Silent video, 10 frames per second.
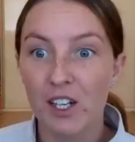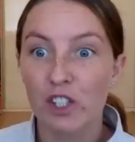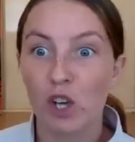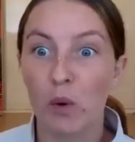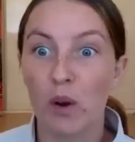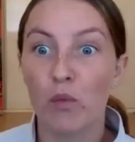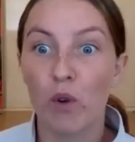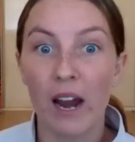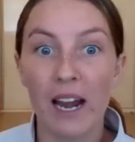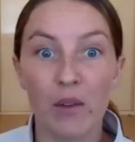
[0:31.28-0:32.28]
So we
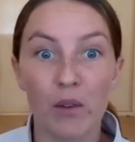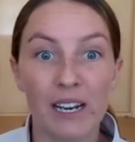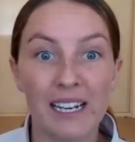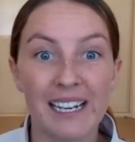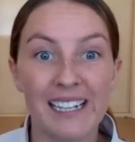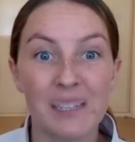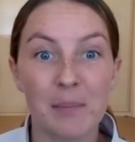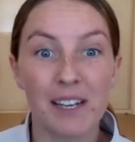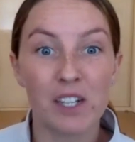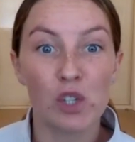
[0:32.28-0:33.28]
really, really need to
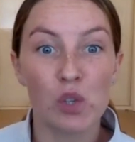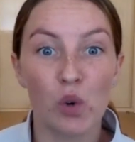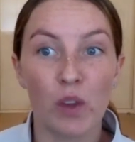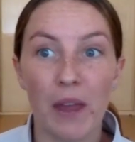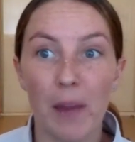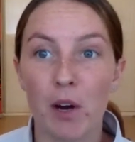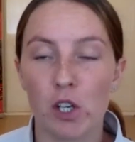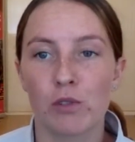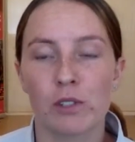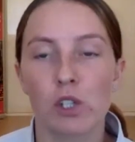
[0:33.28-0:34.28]
make sure that that
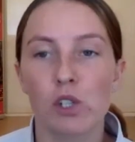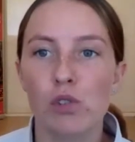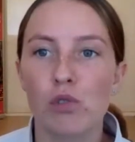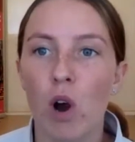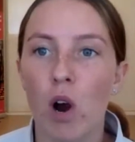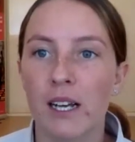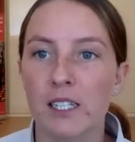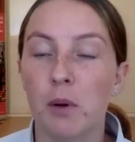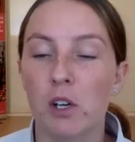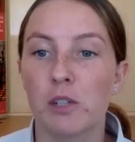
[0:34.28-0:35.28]
posture is as strong
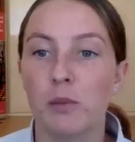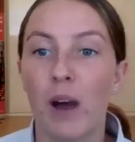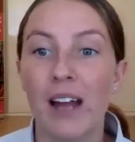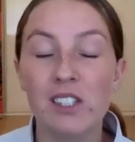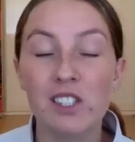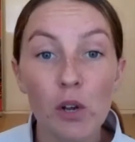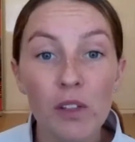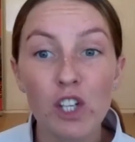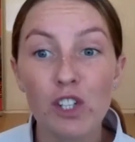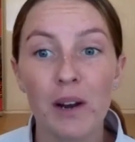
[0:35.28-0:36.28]
as possible, and so
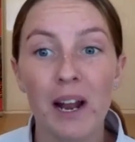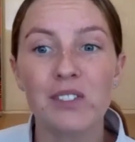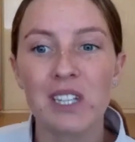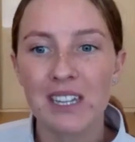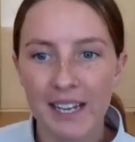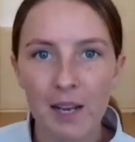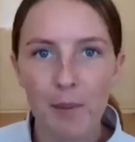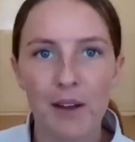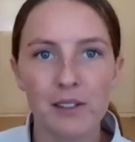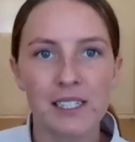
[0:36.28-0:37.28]
that you don't have to think
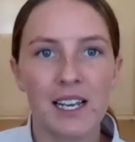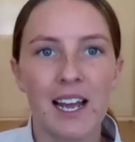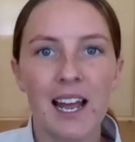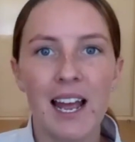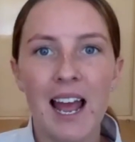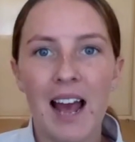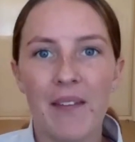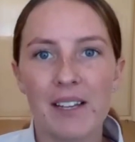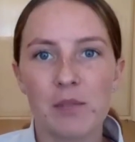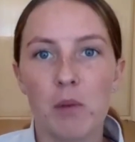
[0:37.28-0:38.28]
about it.
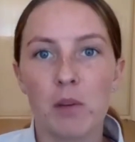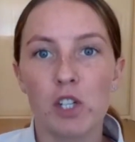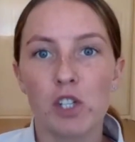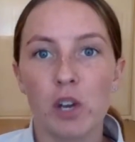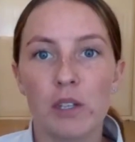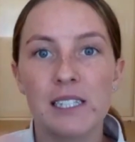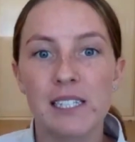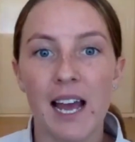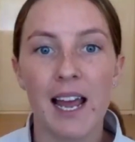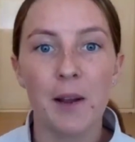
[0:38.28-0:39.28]
And that's what I'm going to show you
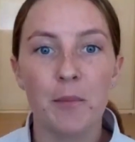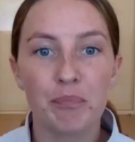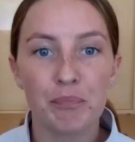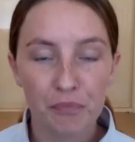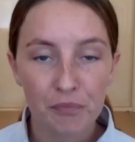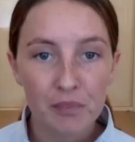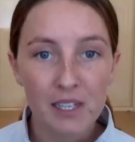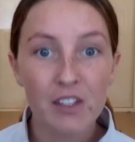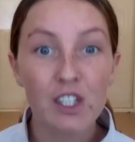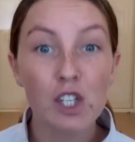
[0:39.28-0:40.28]
today.
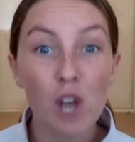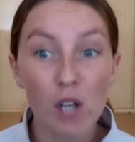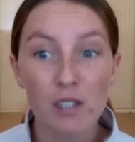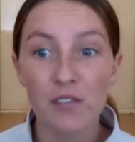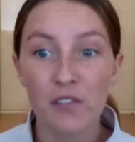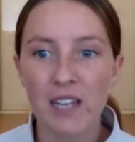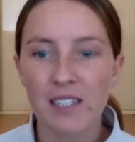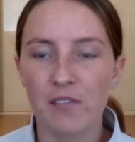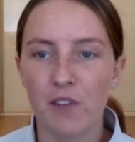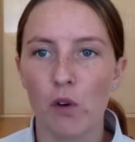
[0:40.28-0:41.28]
There's lots of
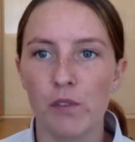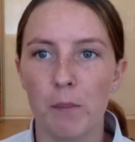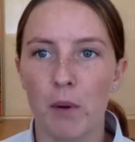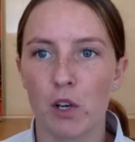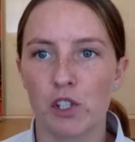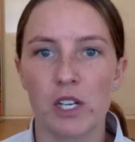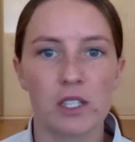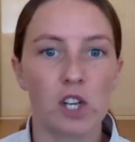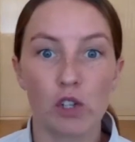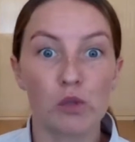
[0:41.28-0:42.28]
things involved in posture.
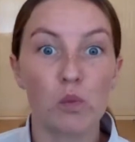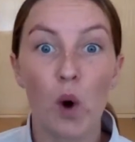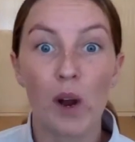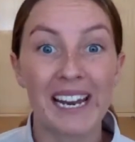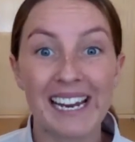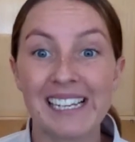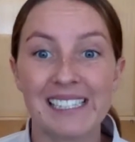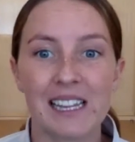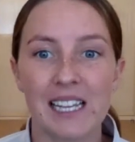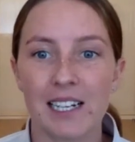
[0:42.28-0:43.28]
It's not just one
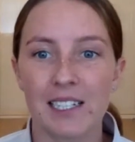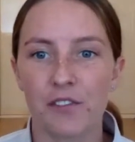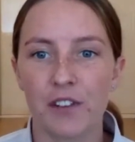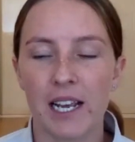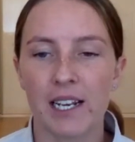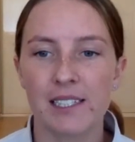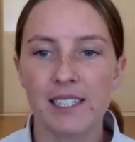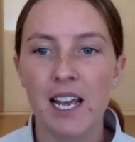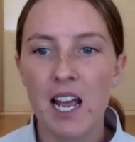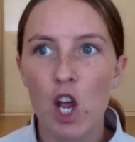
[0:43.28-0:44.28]
easy thing to fix.
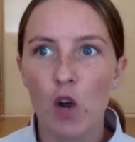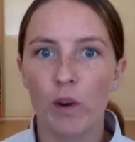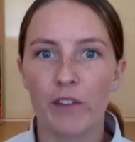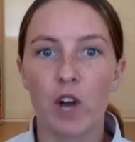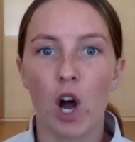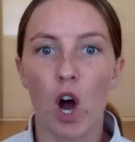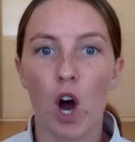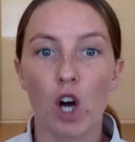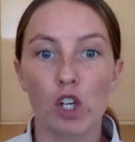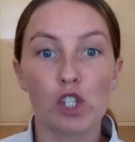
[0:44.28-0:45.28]
We've got
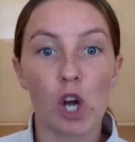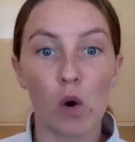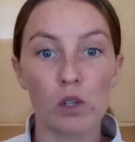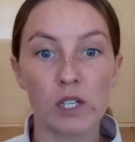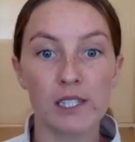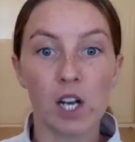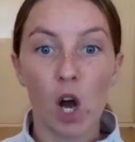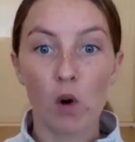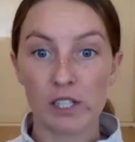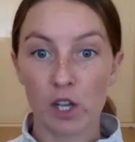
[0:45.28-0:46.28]
our shoulders and
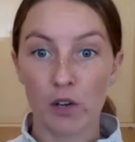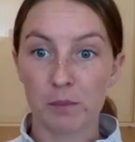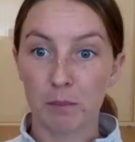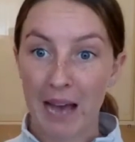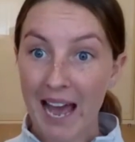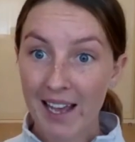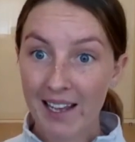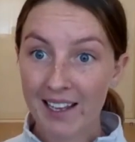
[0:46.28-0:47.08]
holding those back.